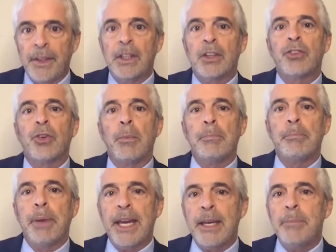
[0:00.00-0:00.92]
so
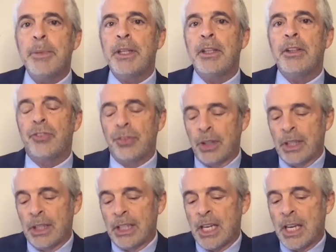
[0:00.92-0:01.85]
babies'
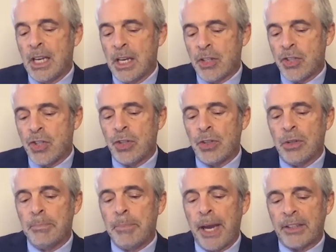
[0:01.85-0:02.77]
initial
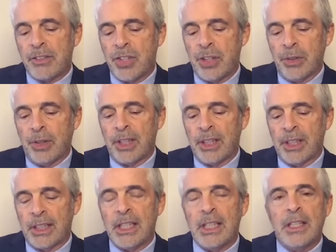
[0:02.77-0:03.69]
bacteria
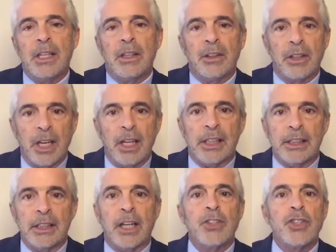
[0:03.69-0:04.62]
in their gut
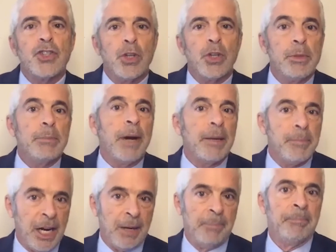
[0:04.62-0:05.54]
are determined by
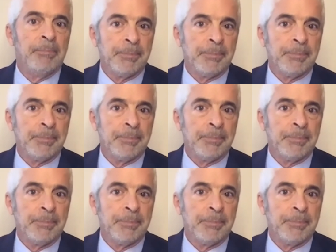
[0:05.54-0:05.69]
mom.